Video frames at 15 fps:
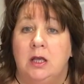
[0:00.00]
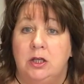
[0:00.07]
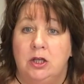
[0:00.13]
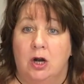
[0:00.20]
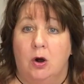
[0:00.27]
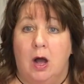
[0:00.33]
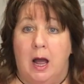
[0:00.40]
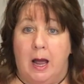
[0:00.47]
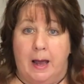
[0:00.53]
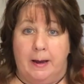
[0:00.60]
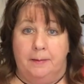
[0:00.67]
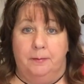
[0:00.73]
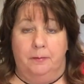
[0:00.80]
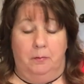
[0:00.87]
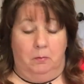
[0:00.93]
you know,
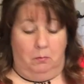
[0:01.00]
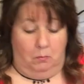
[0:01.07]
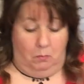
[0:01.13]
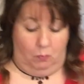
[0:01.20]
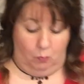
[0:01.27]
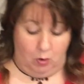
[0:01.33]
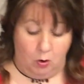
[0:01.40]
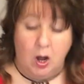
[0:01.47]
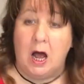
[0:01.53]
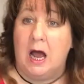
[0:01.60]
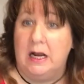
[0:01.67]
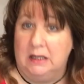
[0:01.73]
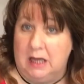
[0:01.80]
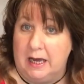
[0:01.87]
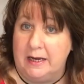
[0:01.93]
I will
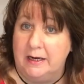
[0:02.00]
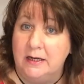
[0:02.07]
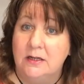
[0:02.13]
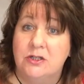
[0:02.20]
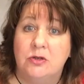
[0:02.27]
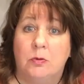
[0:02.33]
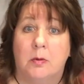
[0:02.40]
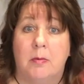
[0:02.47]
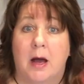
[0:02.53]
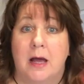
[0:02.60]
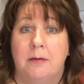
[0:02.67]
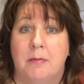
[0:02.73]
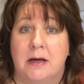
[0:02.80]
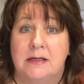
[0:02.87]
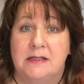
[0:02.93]
highlight it to
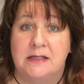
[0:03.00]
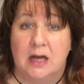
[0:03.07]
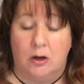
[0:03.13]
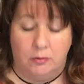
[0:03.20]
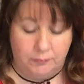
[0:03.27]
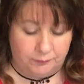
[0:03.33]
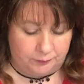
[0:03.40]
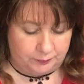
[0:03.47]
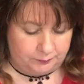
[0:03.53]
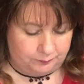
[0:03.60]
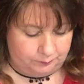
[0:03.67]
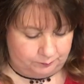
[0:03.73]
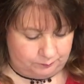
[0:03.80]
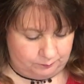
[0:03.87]
remind myself,